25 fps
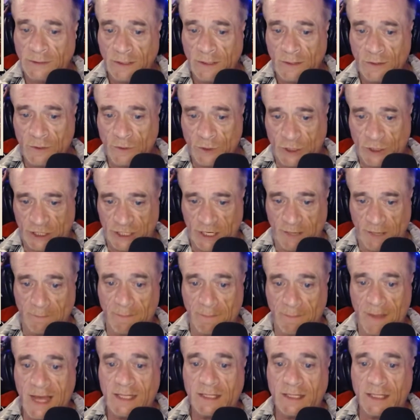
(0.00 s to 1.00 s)
who shall
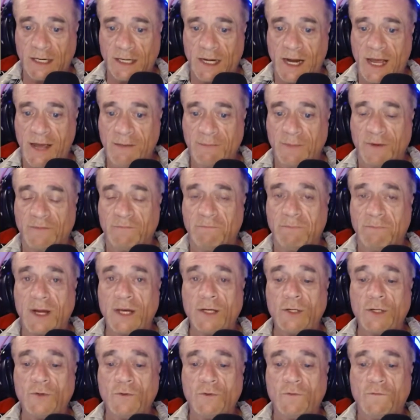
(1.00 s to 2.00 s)
make the name of
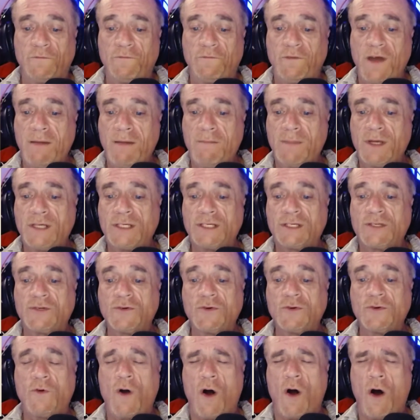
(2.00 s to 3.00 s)
Baloo famous
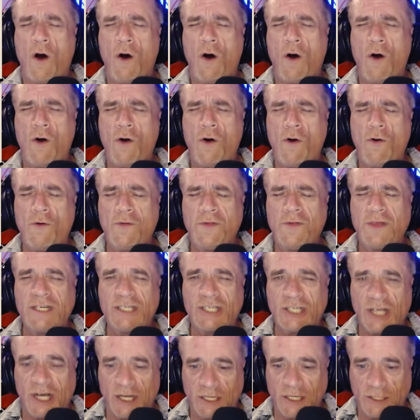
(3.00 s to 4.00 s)
through all the
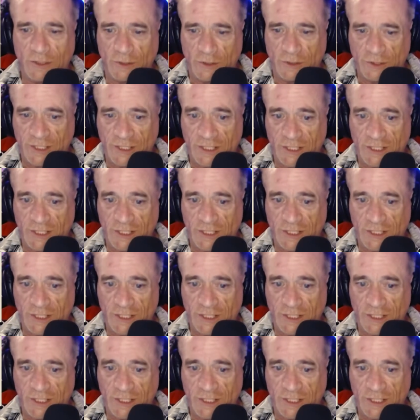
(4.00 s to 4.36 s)
jungles.